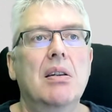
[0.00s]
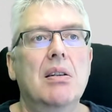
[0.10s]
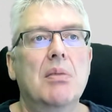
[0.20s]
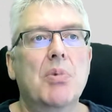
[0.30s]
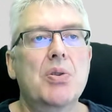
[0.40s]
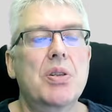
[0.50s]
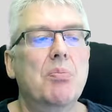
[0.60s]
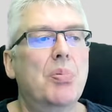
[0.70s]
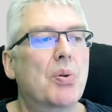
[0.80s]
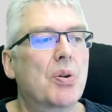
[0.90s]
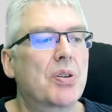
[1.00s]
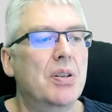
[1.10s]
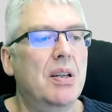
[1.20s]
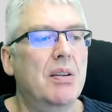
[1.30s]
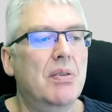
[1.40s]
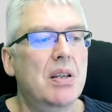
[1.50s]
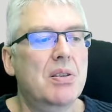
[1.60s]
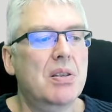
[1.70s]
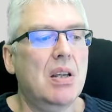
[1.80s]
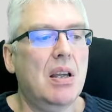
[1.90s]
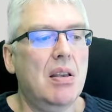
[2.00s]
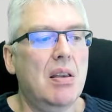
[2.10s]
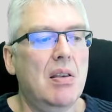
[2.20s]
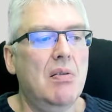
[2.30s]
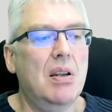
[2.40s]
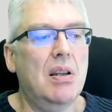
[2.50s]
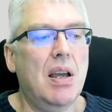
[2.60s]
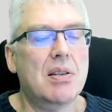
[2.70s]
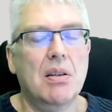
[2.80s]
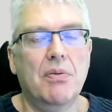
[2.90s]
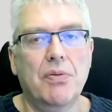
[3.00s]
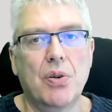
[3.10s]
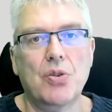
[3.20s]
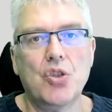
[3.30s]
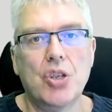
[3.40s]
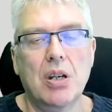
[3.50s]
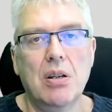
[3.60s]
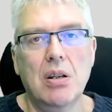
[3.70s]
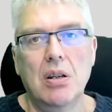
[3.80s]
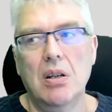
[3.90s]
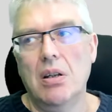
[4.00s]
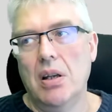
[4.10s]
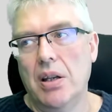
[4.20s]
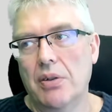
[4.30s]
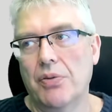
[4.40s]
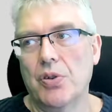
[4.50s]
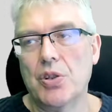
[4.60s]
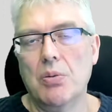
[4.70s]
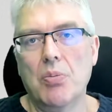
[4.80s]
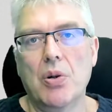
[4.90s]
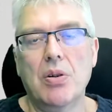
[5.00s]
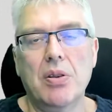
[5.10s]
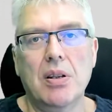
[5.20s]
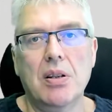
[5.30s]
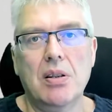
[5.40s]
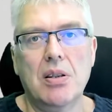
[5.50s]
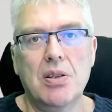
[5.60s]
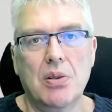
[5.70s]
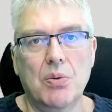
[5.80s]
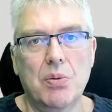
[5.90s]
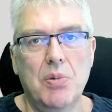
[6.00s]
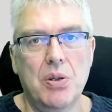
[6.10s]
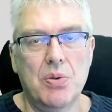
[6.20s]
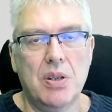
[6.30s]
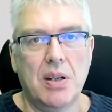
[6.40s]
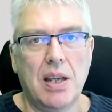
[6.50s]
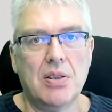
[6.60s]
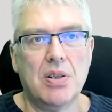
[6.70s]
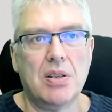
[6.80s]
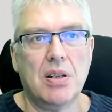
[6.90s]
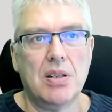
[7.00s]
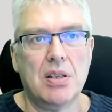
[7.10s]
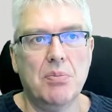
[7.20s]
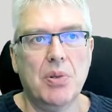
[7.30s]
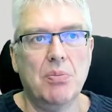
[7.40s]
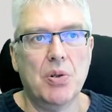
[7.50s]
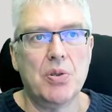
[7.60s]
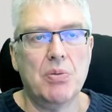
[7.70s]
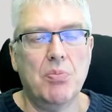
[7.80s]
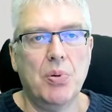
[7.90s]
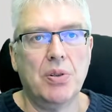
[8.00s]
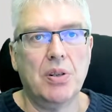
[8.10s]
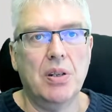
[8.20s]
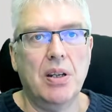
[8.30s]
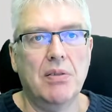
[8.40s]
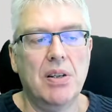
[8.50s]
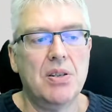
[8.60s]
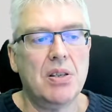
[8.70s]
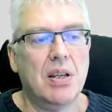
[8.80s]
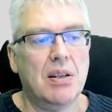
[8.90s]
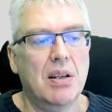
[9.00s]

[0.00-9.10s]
The most important here is it has a function and a function block that is going to be used in the exercise, but the most important here is that